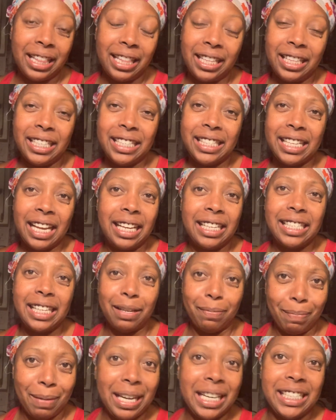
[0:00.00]
this guy's like
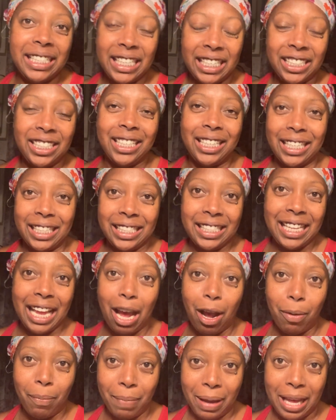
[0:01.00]
meditation and
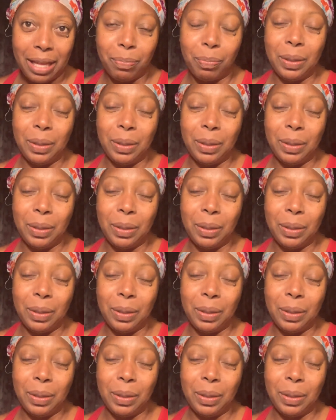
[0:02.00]
sound bath,